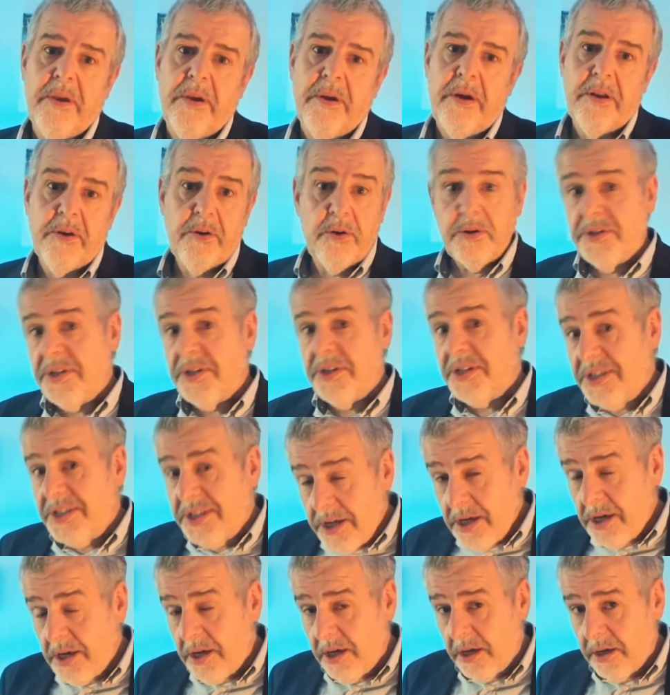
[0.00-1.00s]
And of course,
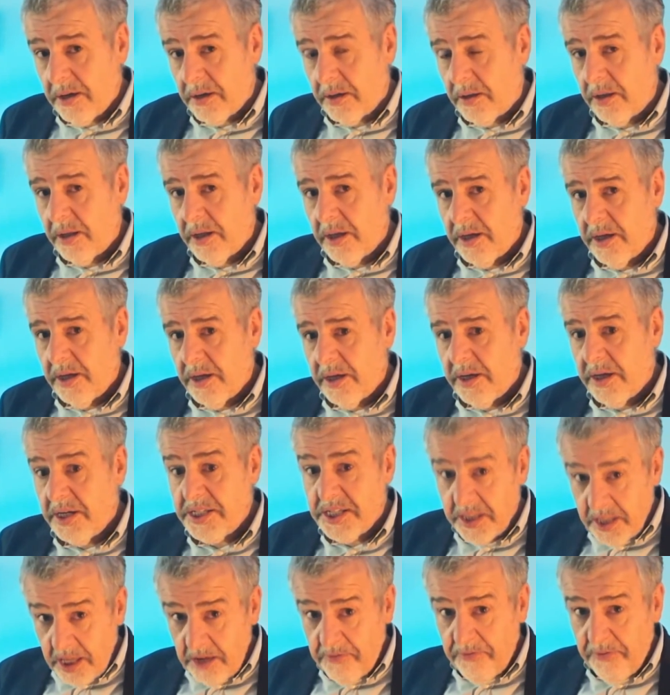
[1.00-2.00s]
Ezekiel
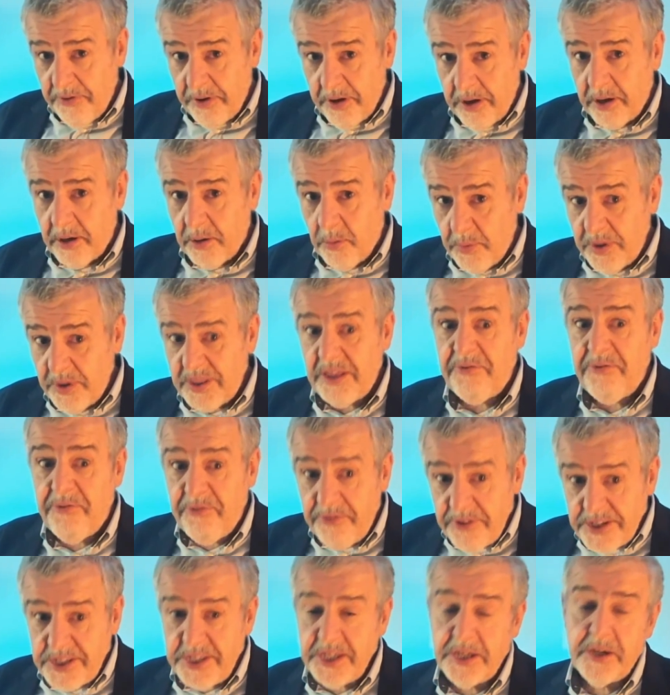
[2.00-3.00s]
is living with the
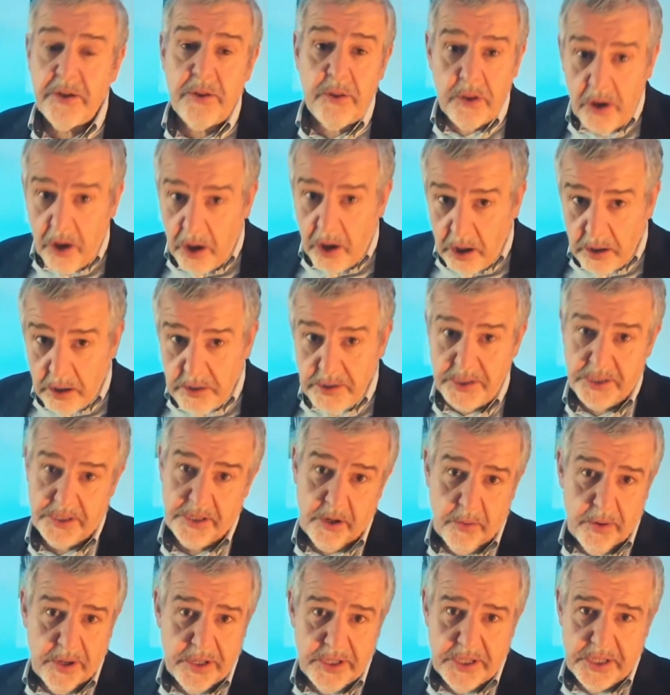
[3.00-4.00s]
physical
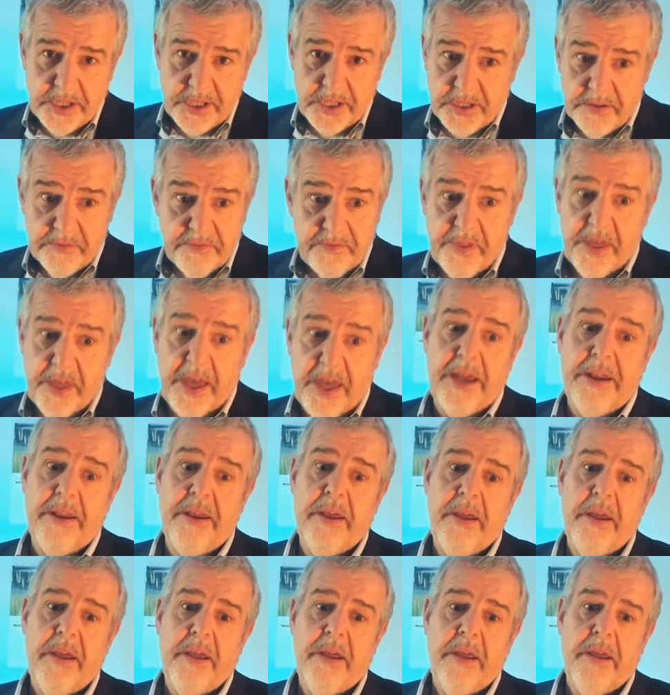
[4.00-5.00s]
consequences of that.
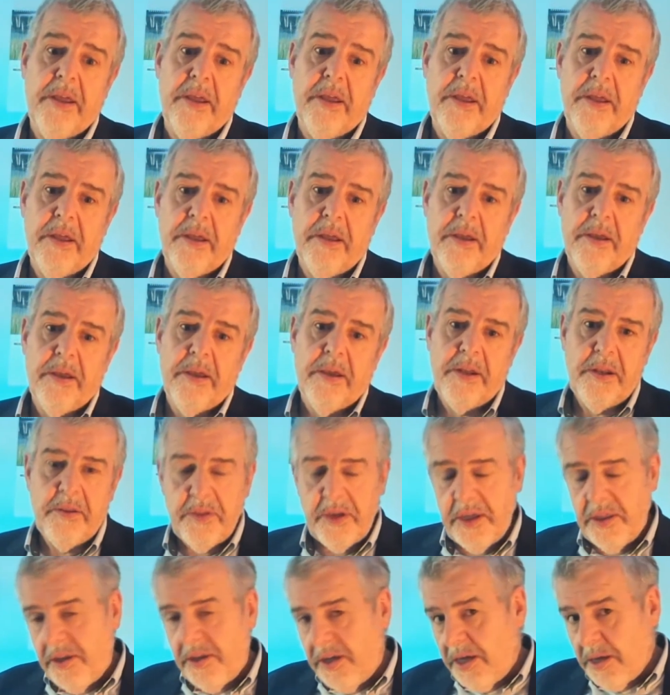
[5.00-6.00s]
You know,
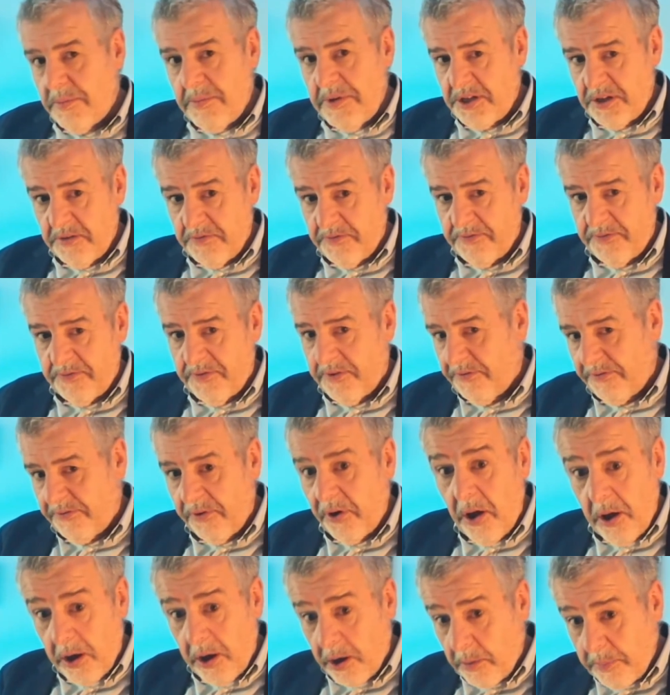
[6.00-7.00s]
the image of the
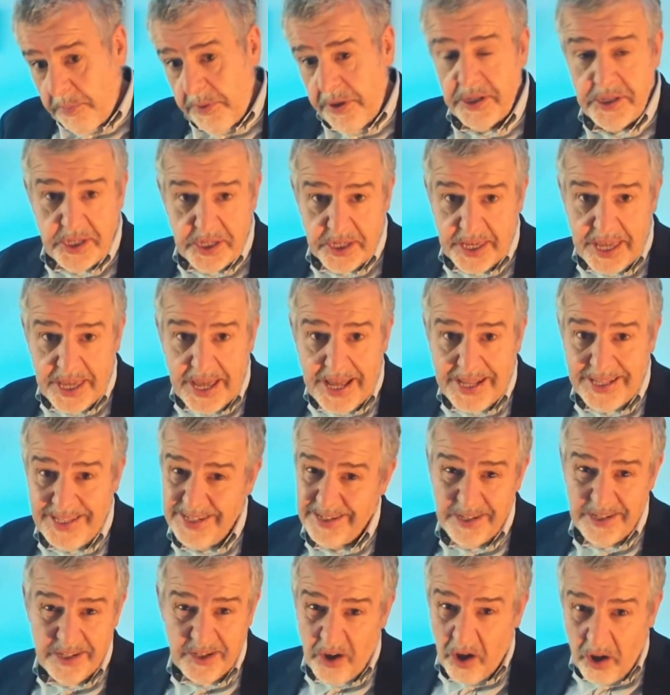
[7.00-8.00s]
flock being
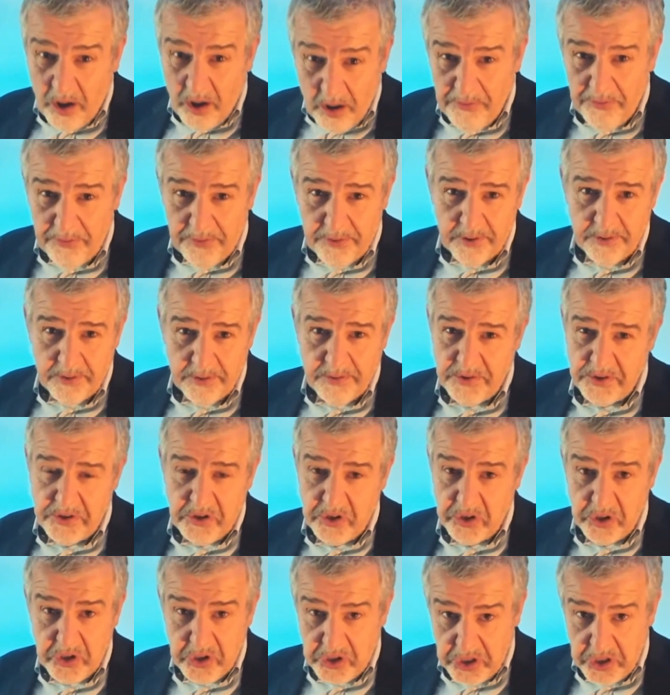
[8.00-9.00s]
scattered is often
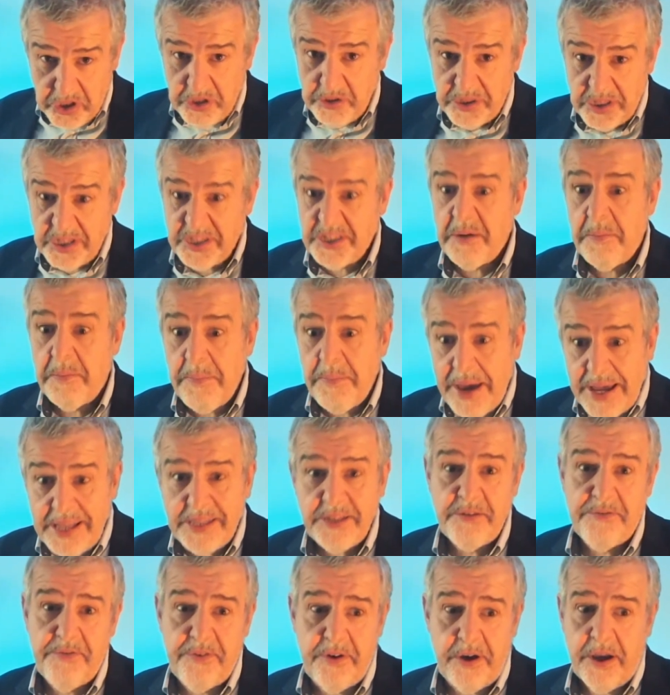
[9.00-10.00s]
just used as a
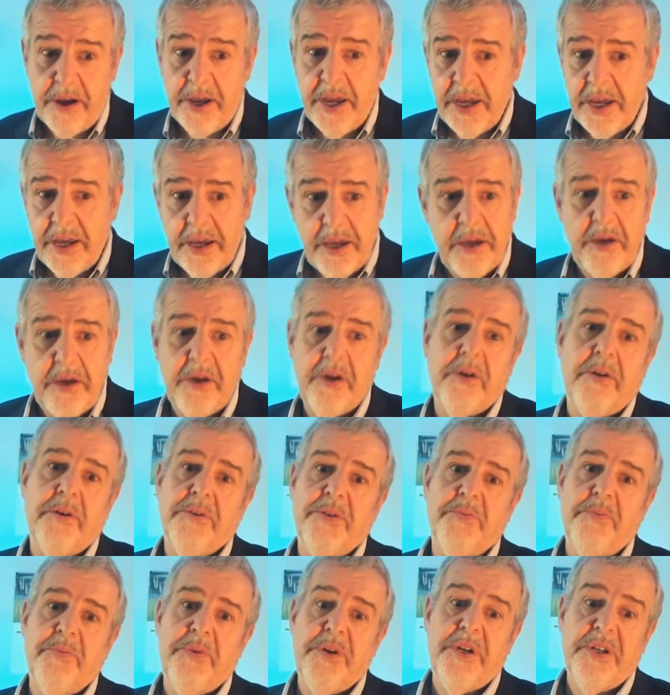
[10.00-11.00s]
metaphor in
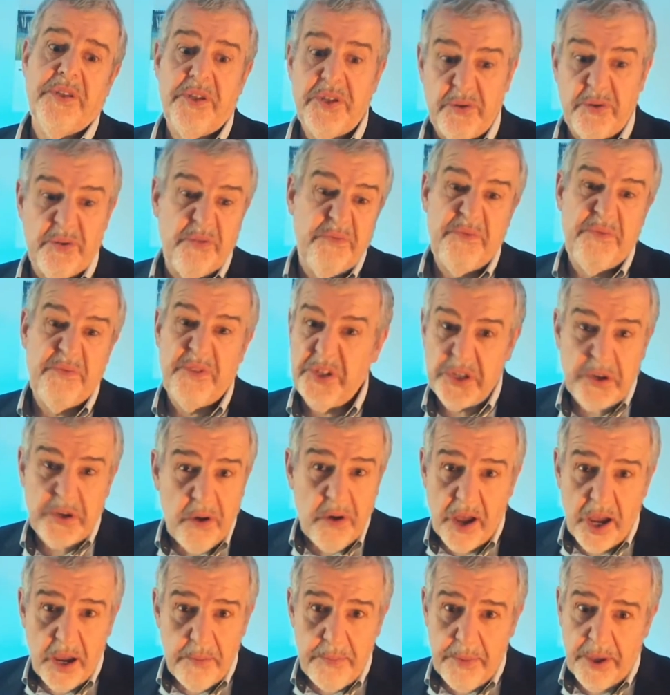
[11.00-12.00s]
God's word to sort of
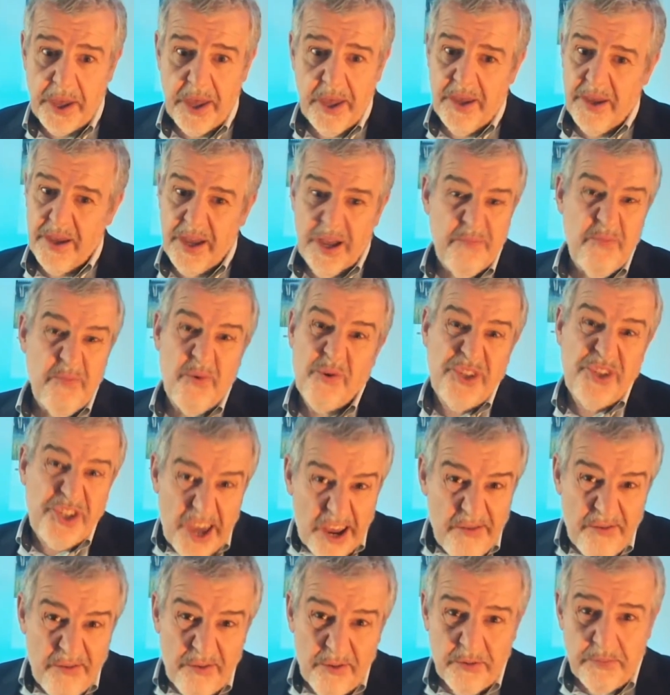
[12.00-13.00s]
describe a more
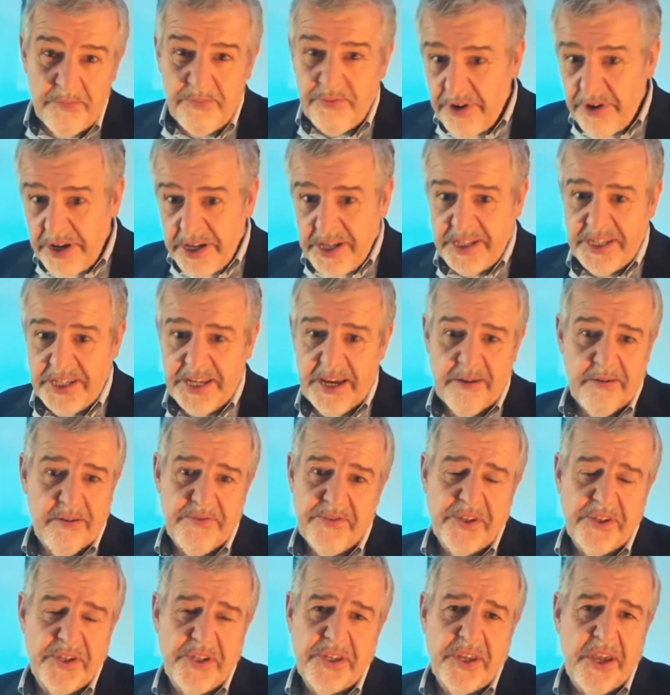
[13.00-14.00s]
general breakdown of
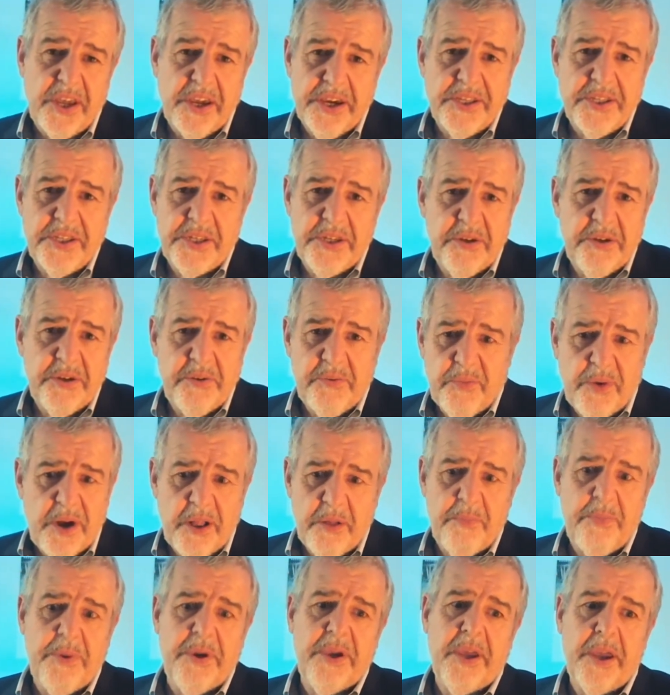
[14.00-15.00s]
society and
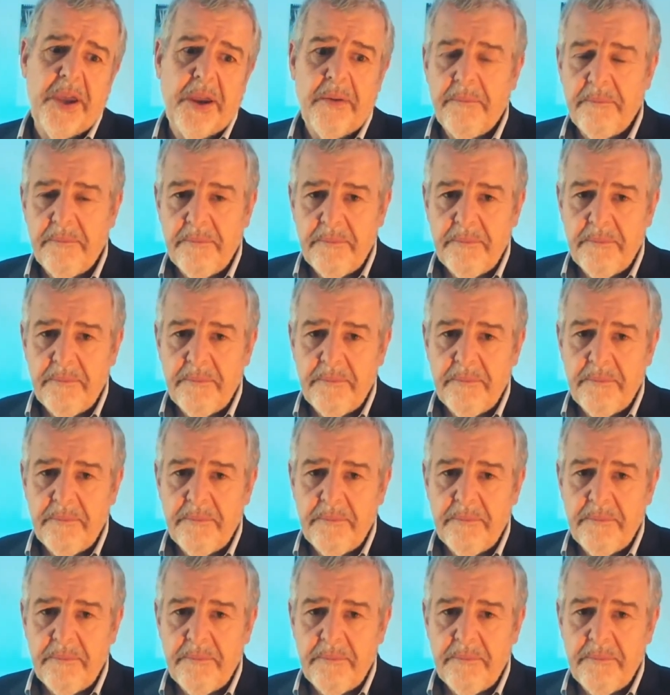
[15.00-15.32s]
well-being.